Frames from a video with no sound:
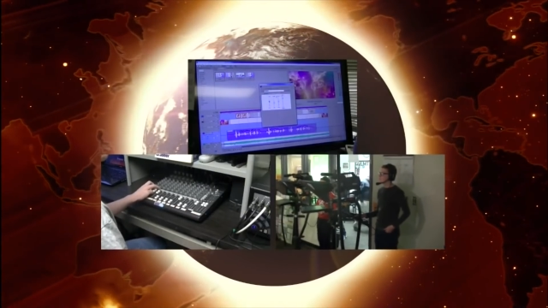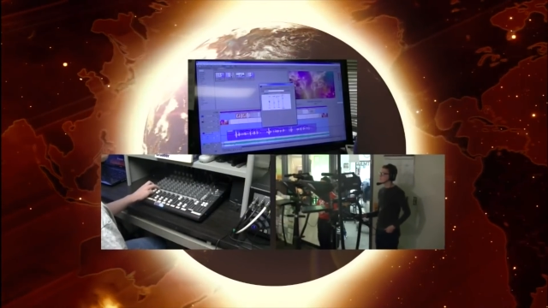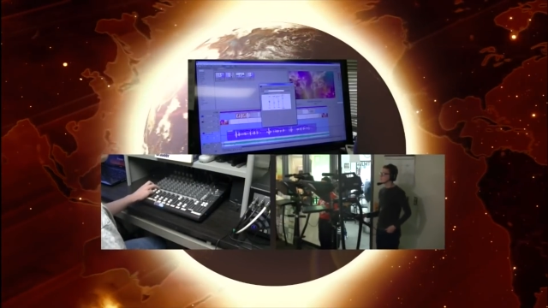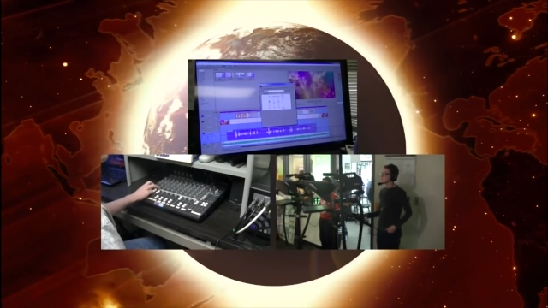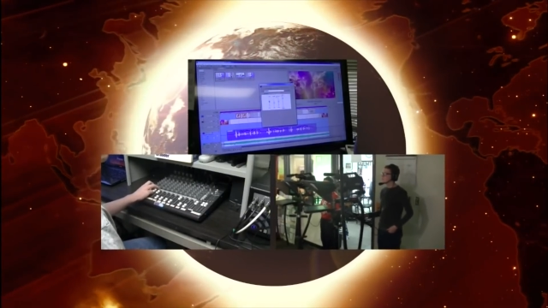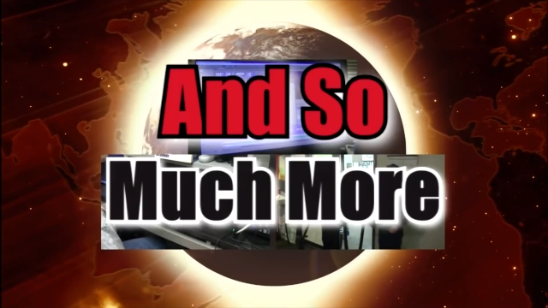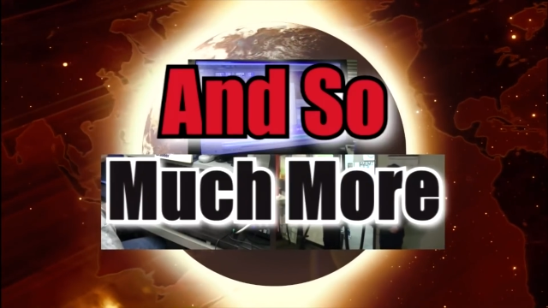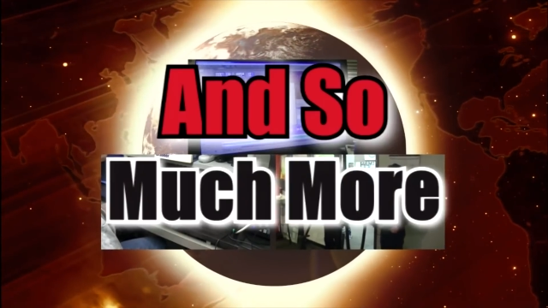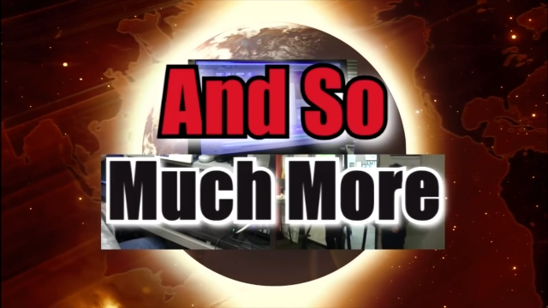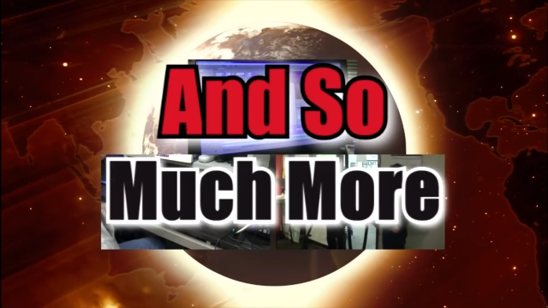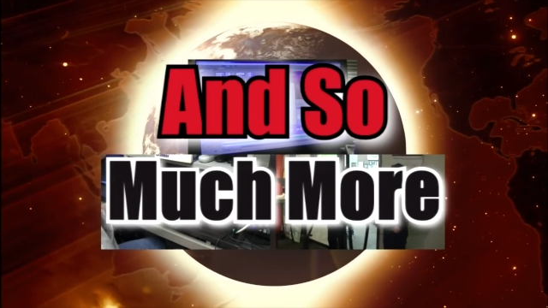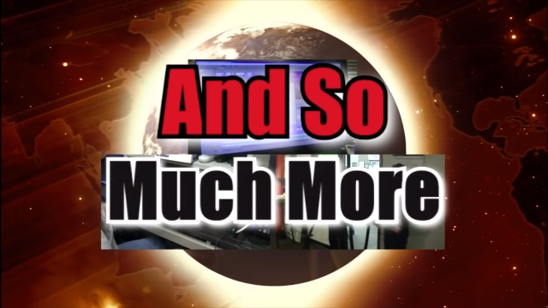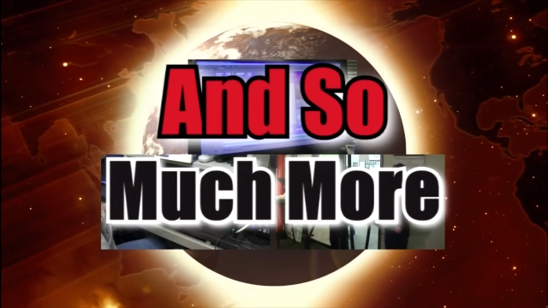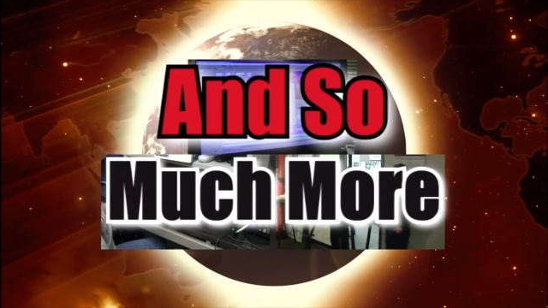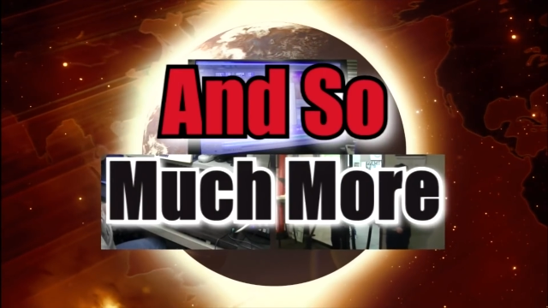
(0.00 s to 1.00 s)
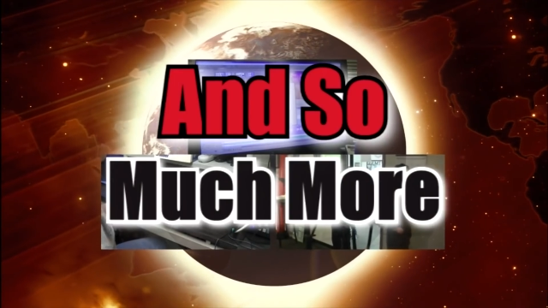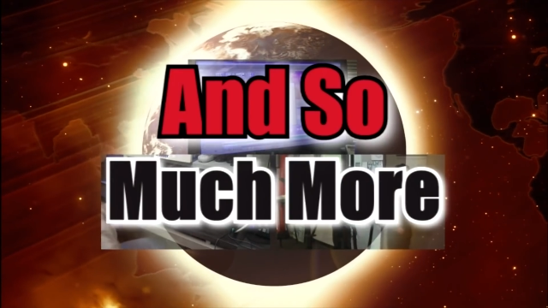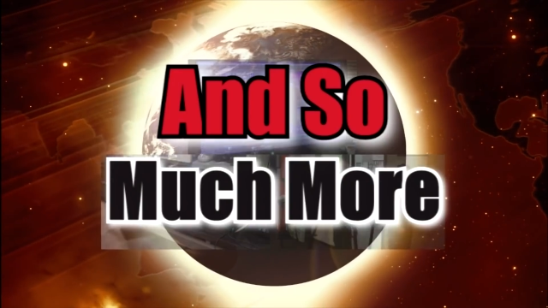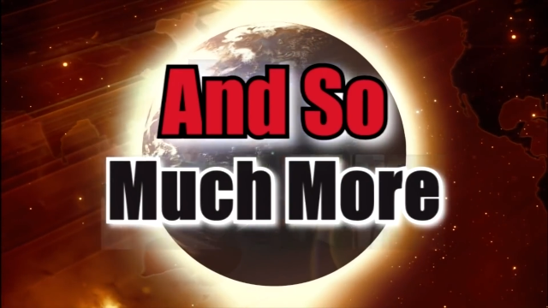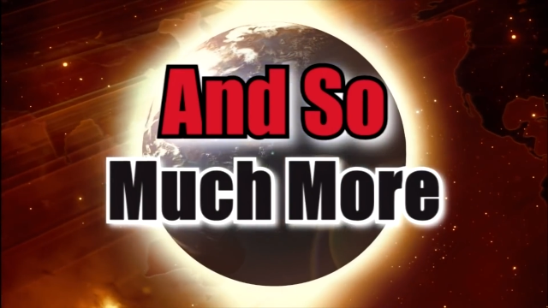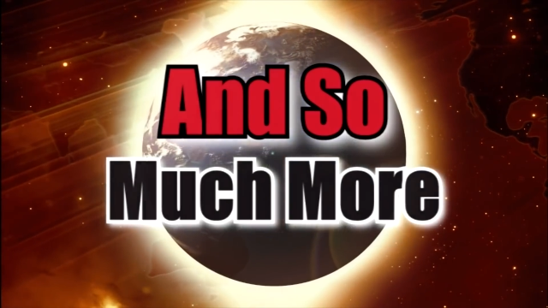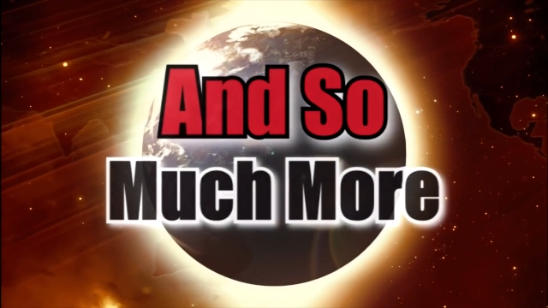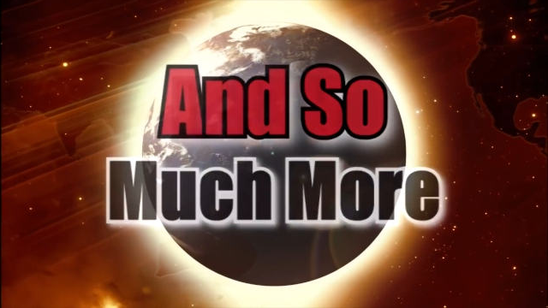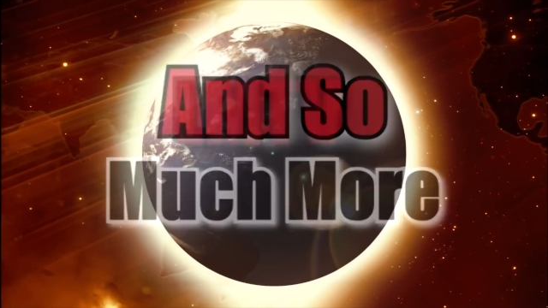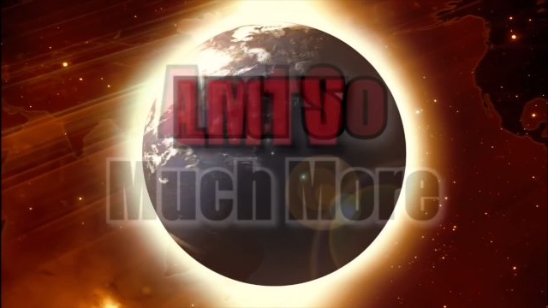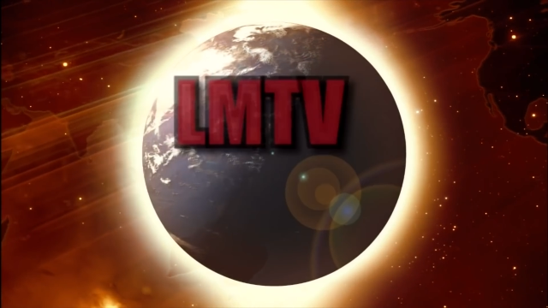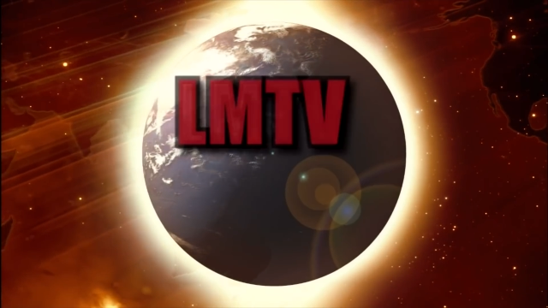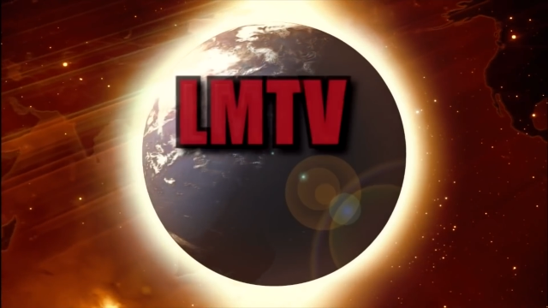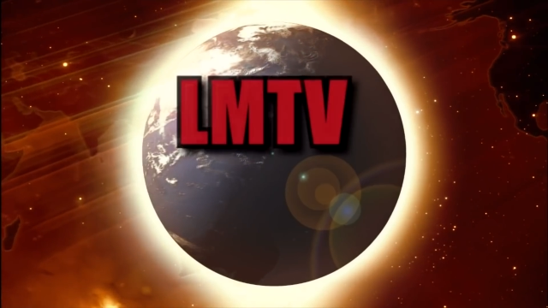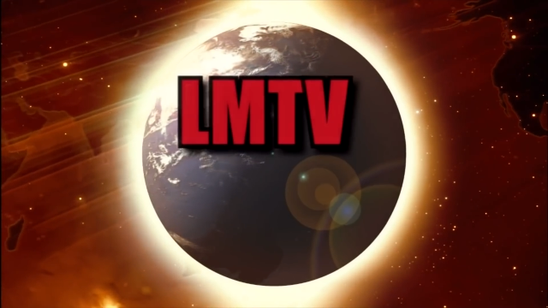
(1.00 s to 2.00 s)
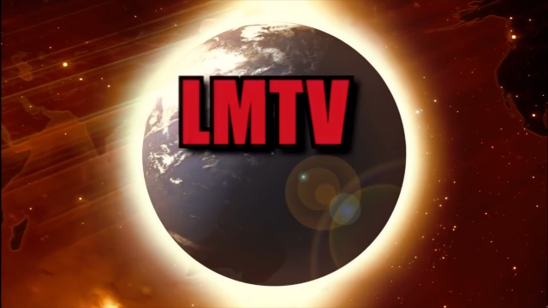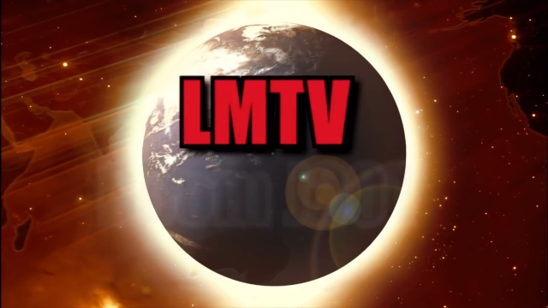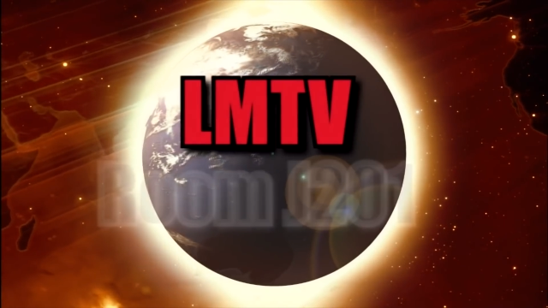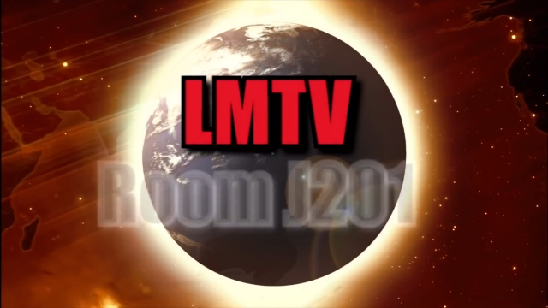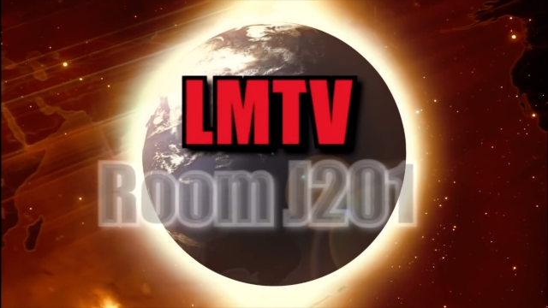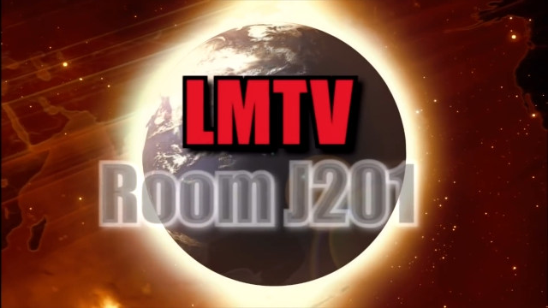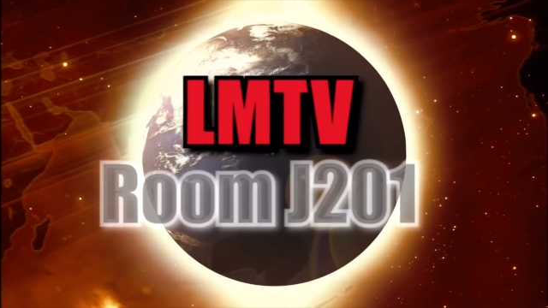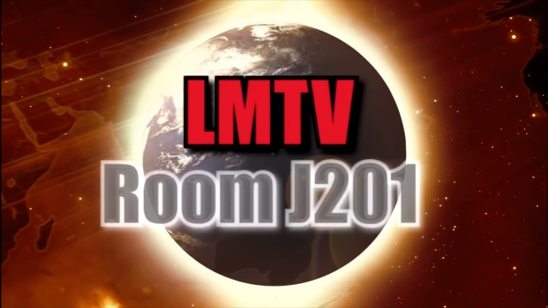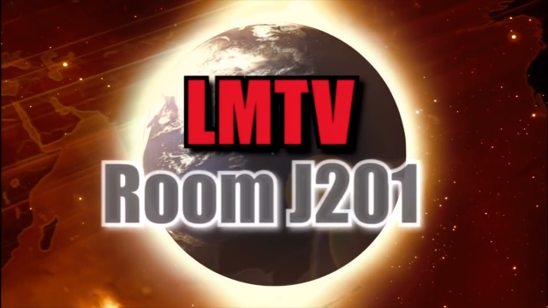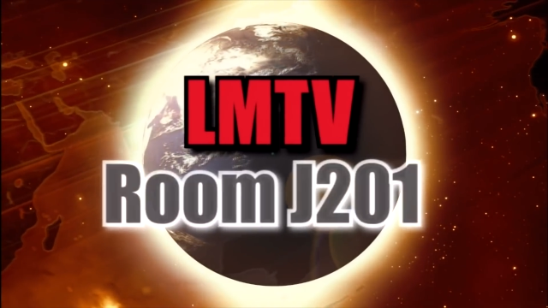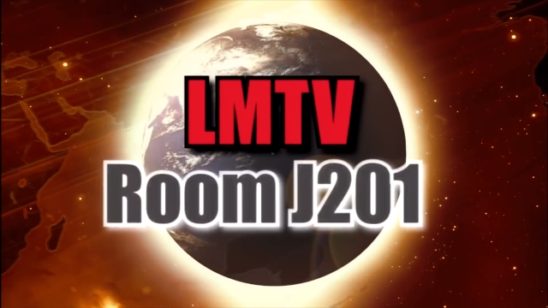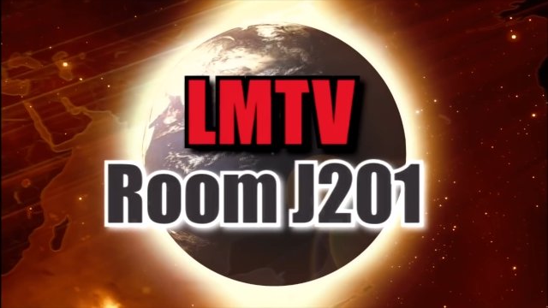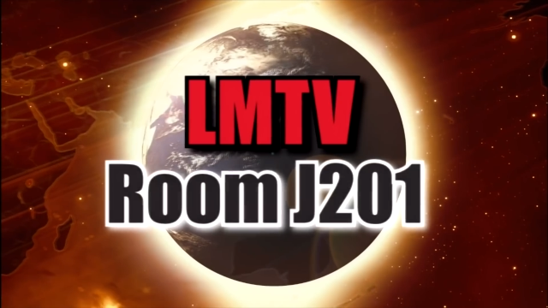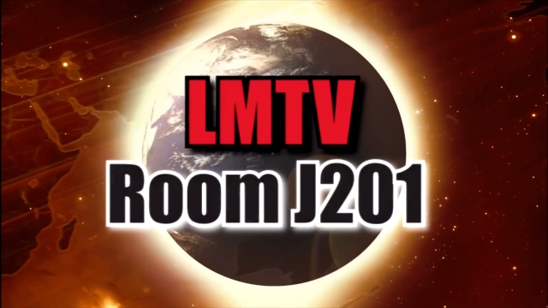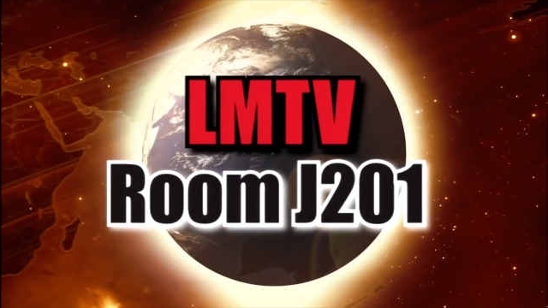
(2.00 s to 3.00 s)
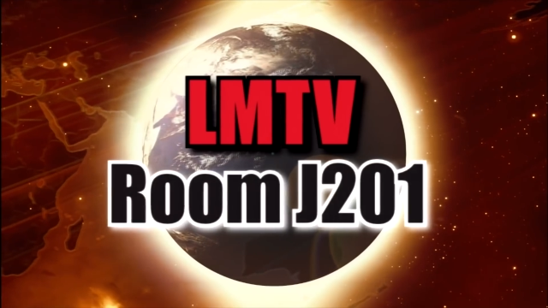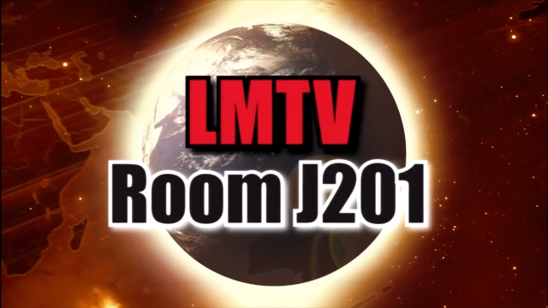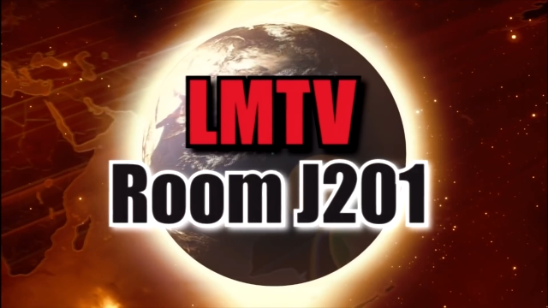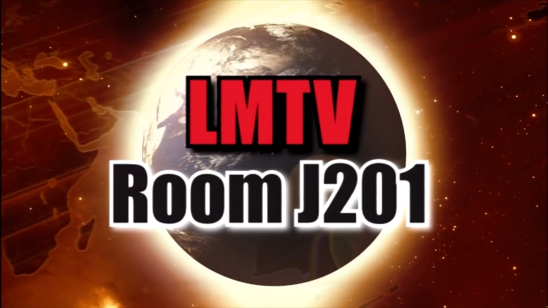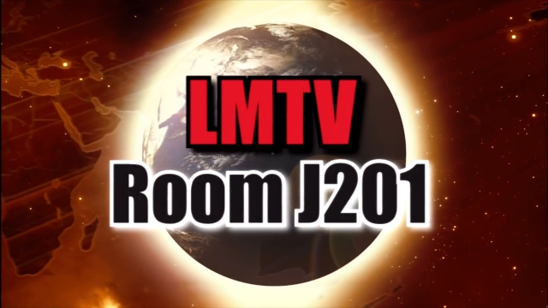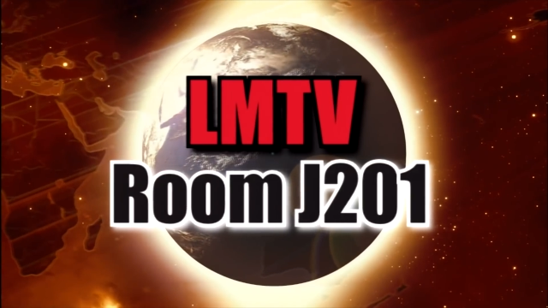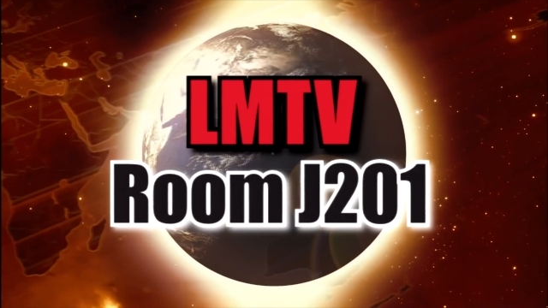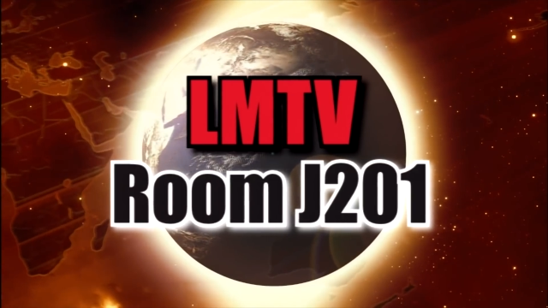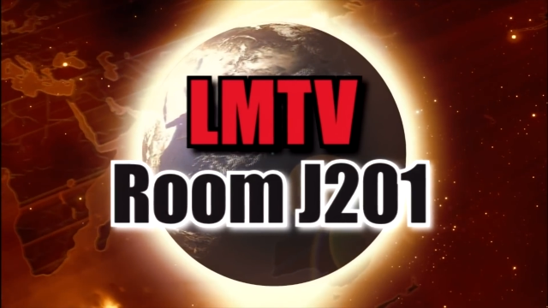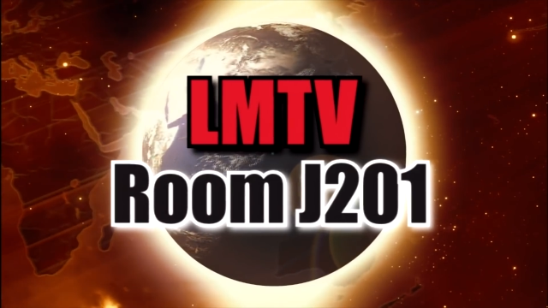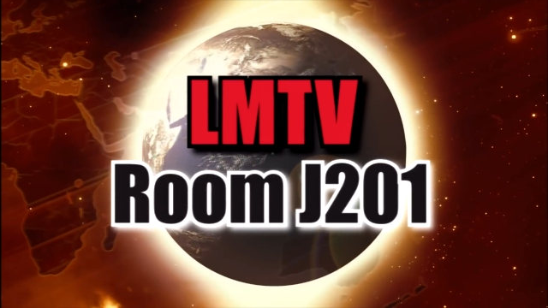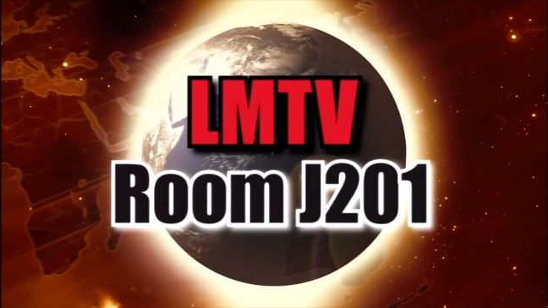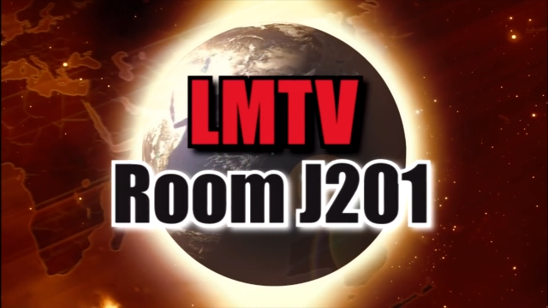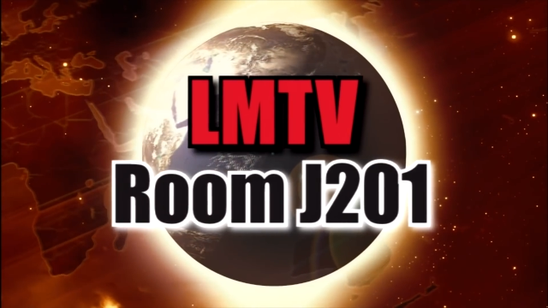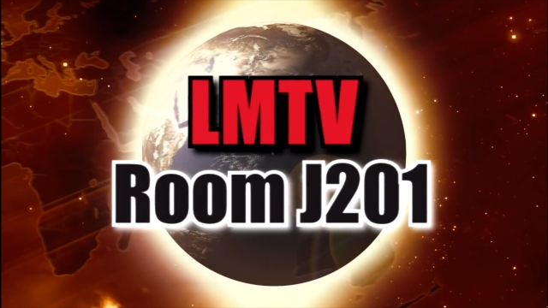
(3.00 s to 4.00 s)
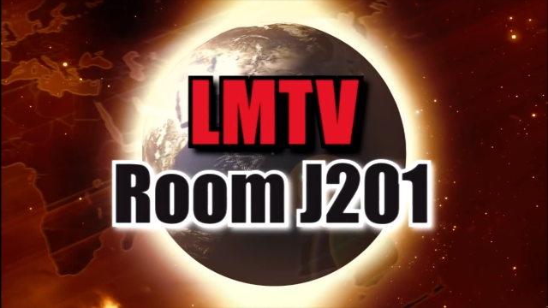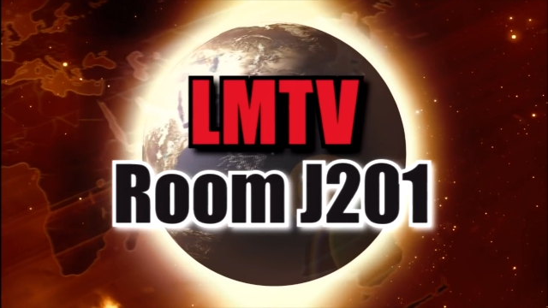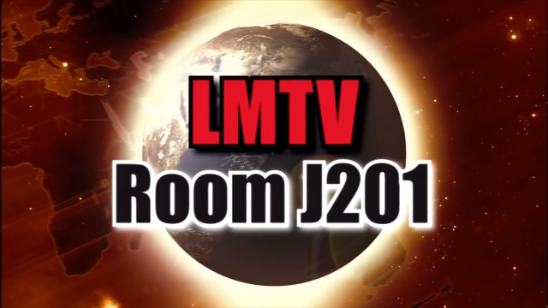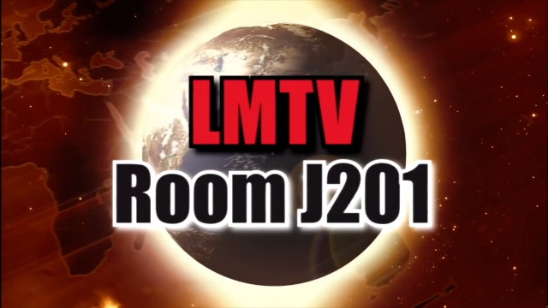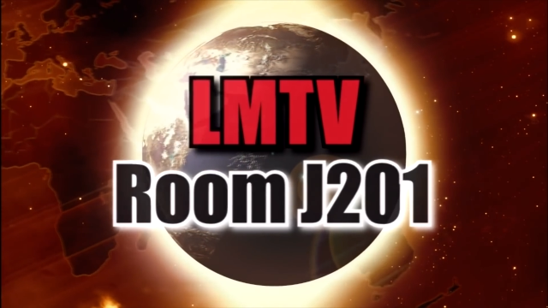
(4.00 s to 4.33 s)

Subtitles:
Nobody's mouth can be seen.